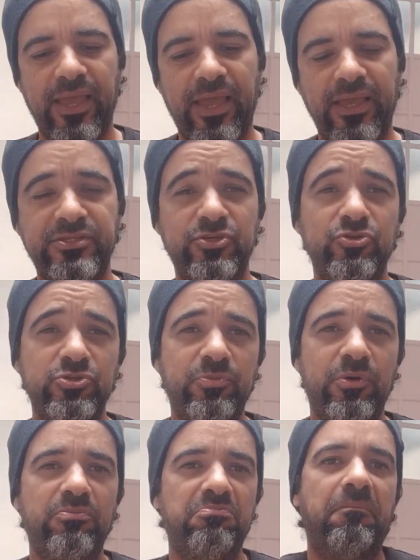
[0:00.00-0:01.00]
It's
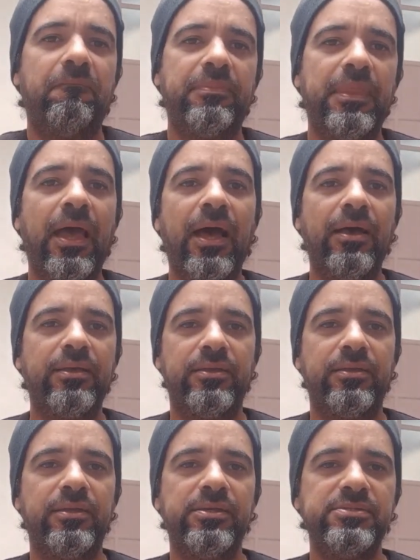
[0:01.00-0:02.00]
usable, yeah,
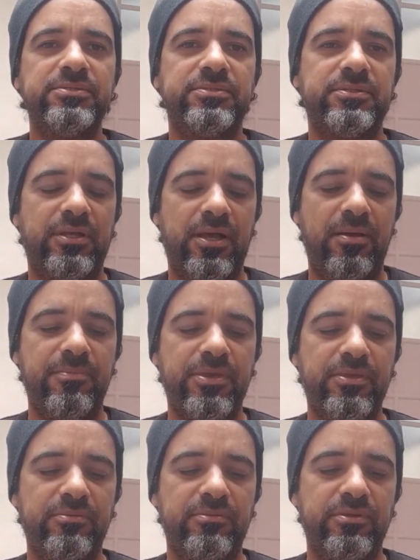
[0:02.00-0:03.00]
it is. I
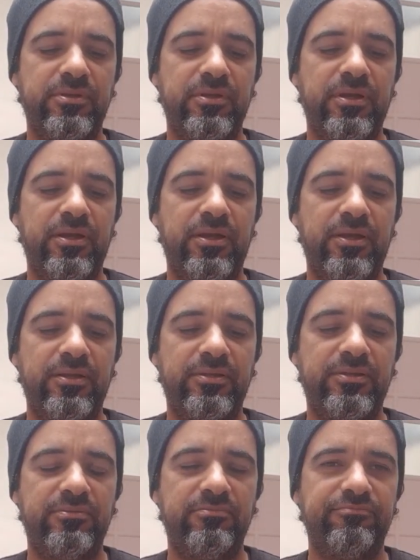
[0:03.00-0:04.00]
mean,
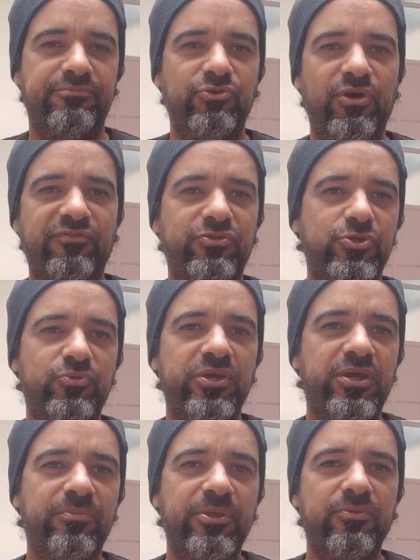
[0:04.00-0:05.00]
you have to
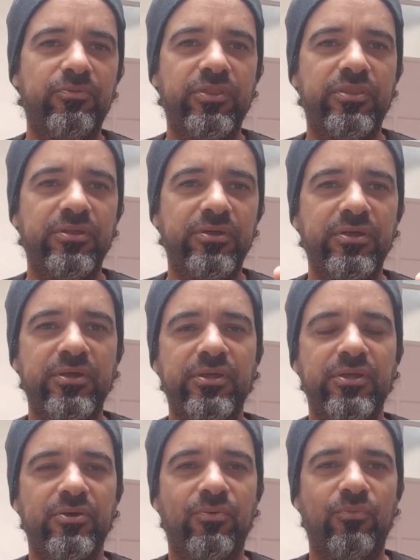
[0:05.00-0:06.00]
tweak a bit with the
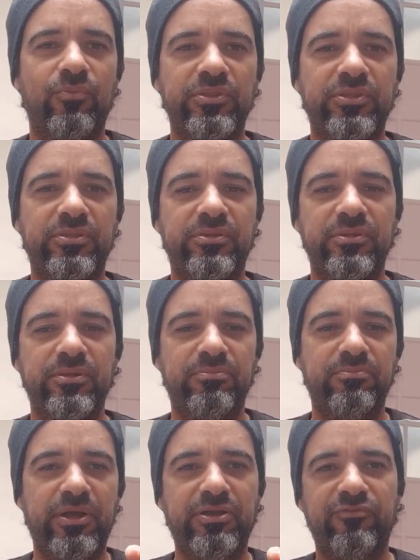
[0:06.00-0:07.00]

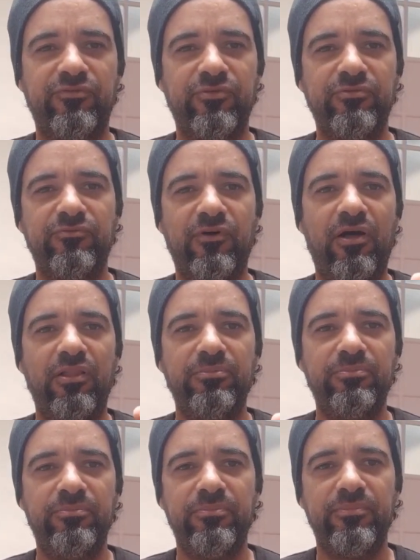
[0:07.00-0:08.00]
microphone
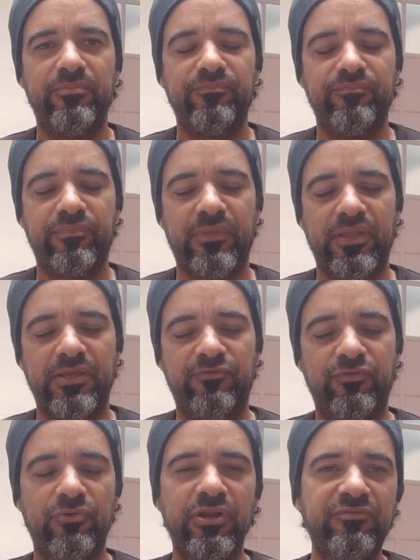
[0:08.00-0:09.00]
volume.
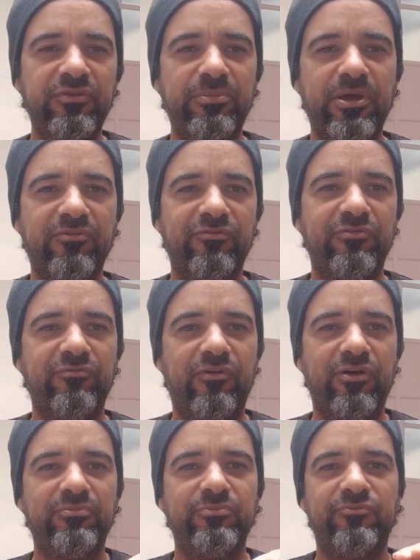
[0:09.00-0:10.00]
If you leave the microphone
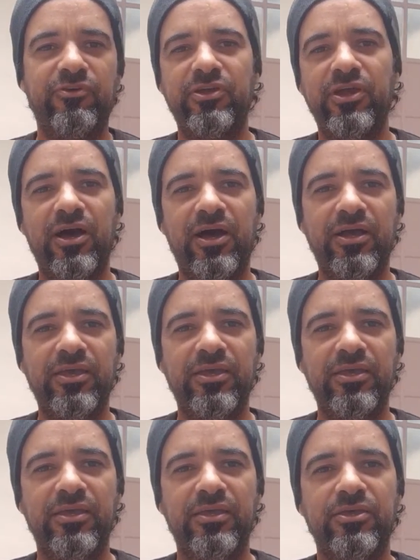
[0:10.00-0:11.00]
volume very
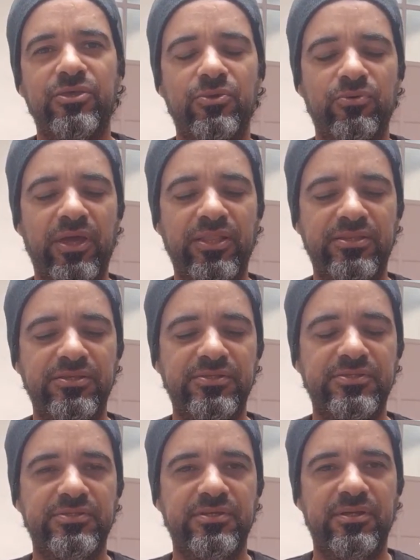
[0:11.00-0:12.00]
high, you get
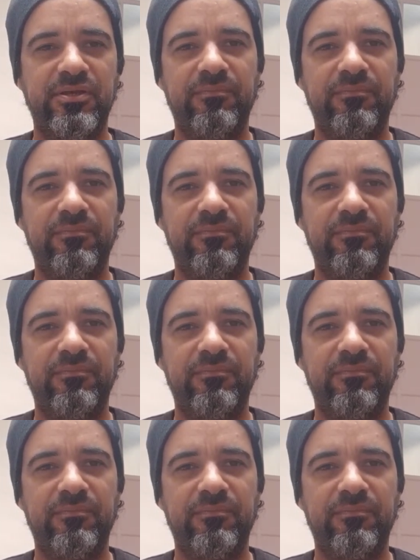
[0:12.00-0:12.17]
this